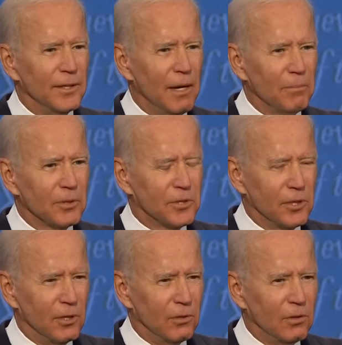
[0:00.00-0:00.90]
Number
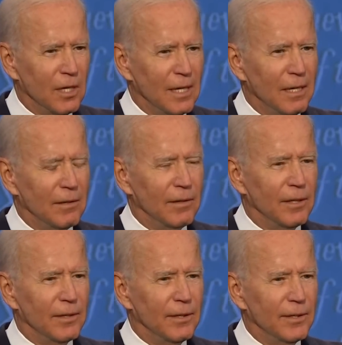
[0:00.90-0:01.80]
President. You just lost the
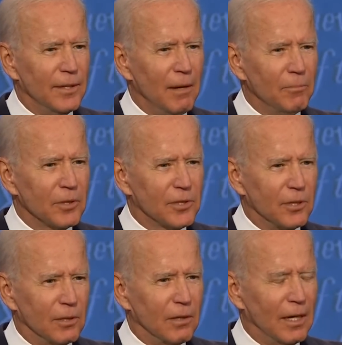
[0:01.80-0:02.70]
left. number
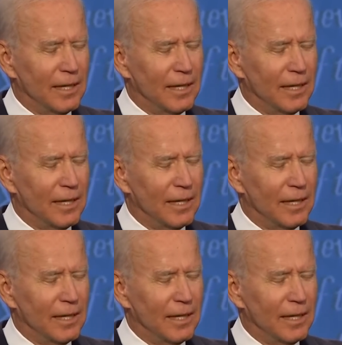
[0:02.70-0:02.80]
two, I,